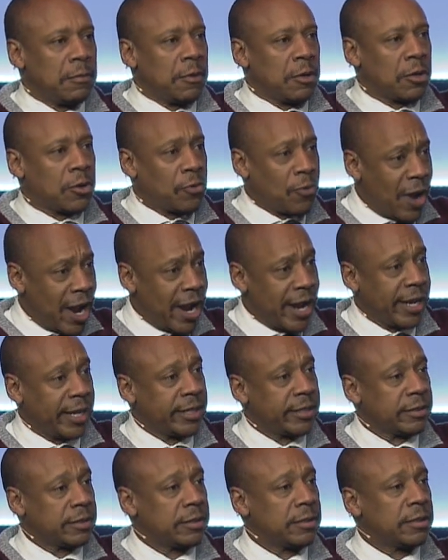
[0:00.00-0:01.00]

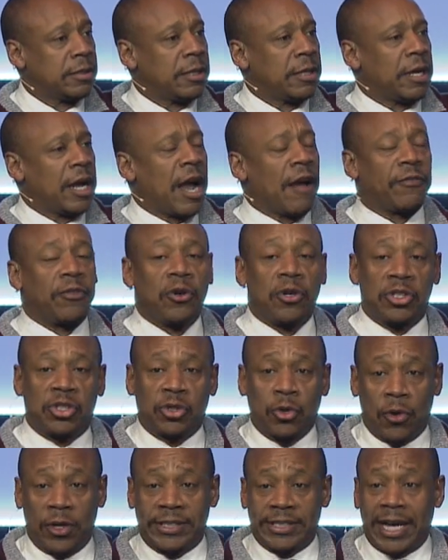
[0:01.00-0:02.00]
crying after a
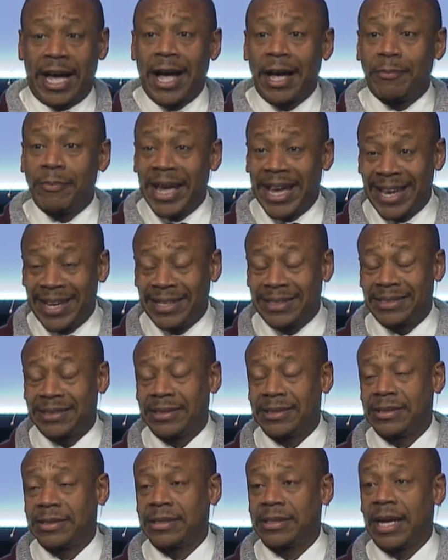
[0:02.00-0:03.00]
choice I made
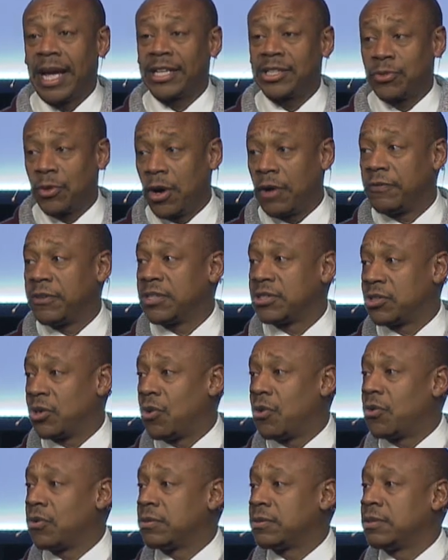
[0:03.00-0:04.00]
at 12 years
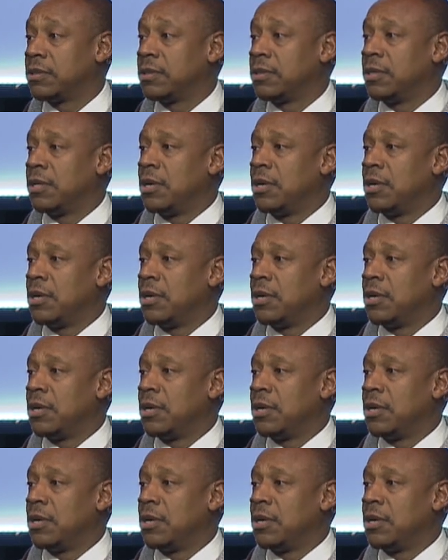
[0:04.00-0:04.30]
old,